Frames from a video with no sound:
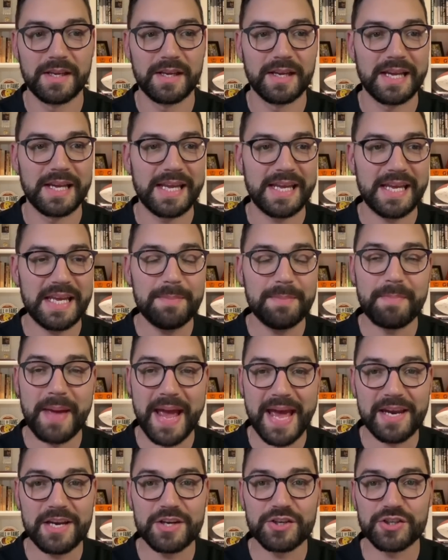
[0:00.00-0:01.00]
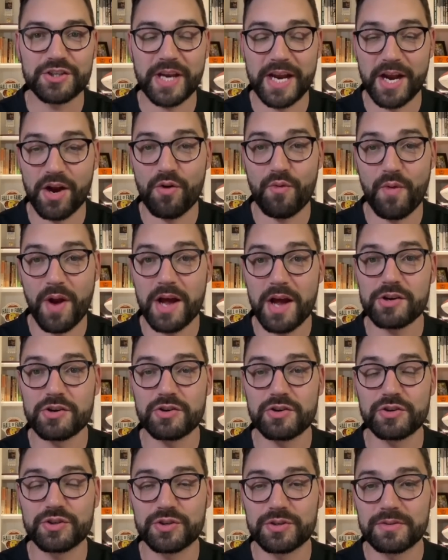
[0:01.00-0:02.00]
he managed Aaron
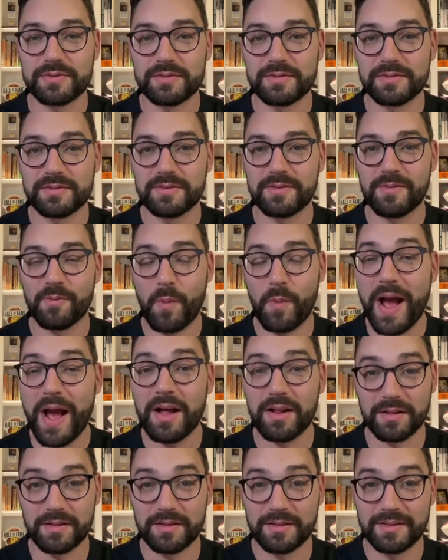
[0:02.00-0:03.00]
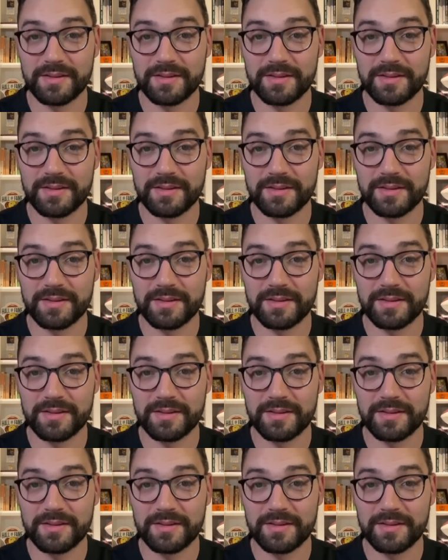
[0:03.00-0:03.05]
Rodgers well.